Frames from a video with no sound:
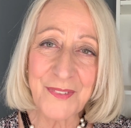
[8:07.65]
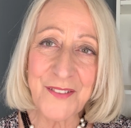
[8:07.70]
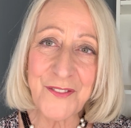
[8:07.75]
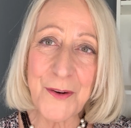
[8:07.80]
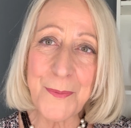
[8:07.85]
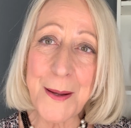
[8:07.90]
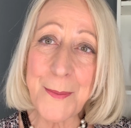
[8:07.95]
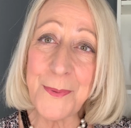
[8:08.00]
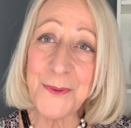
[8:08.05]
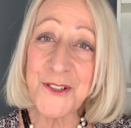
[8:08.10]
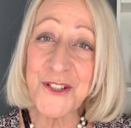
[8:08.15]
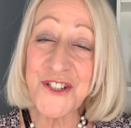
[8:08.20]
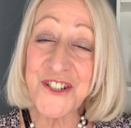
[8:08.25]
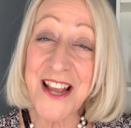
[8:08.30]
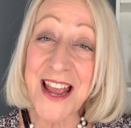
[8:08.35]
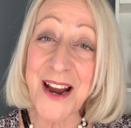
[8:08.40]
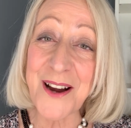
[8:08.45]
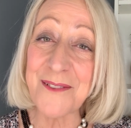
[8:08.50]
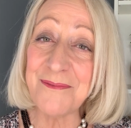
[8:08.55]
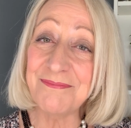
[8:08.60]
for people to
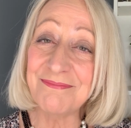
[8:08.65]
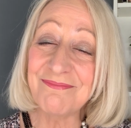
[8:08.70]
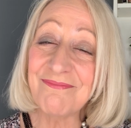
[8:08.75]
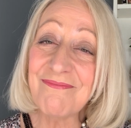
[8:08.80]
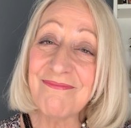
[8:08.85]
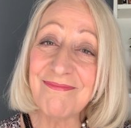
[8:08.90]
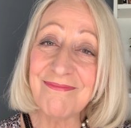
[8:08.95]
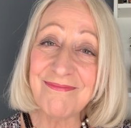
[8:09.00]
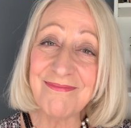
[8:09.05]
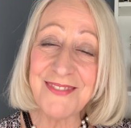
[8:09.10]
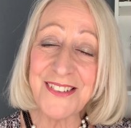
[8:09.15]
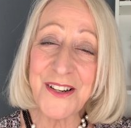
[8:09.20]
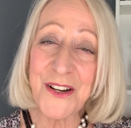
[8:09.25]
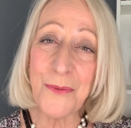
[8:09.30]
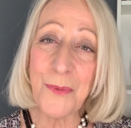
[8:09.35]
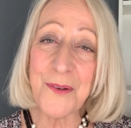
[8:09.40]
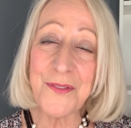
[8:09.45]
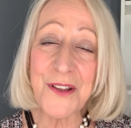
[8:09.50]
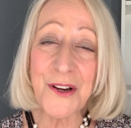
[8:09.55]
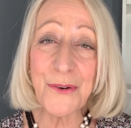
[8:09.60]
share, you know,
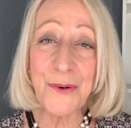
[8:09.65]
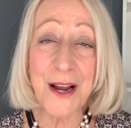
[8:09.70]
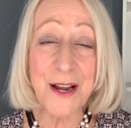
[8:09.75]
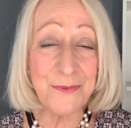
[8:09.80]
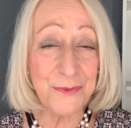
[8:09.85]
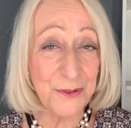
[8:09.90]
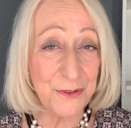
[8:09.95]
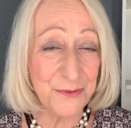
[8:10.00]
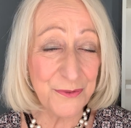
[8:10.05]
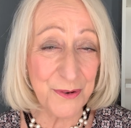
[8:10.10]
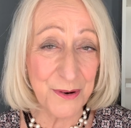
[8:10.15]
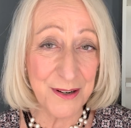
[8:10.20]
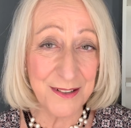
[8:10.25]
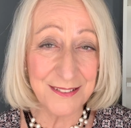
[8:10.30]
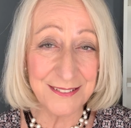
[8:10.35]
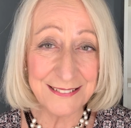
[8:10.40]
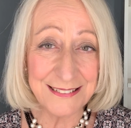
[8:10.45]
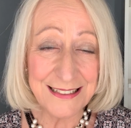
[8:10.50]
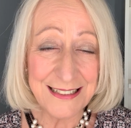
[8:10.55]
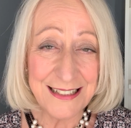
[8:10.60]
what they're grateful for.